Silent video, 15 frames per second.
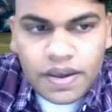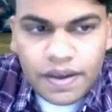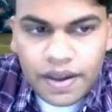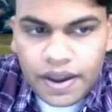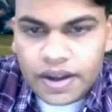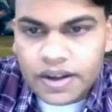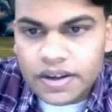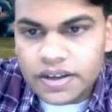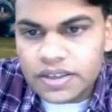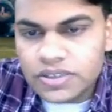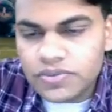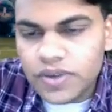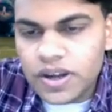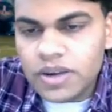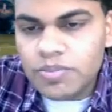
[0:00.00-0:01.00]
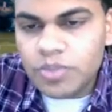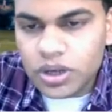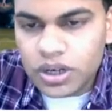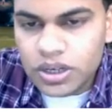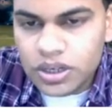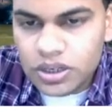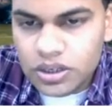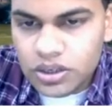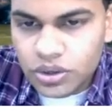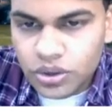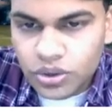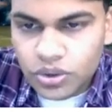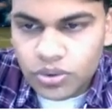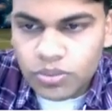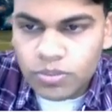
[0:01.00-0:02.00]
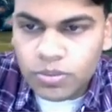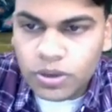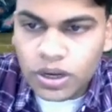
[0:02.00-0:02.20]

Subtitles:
and it is very important to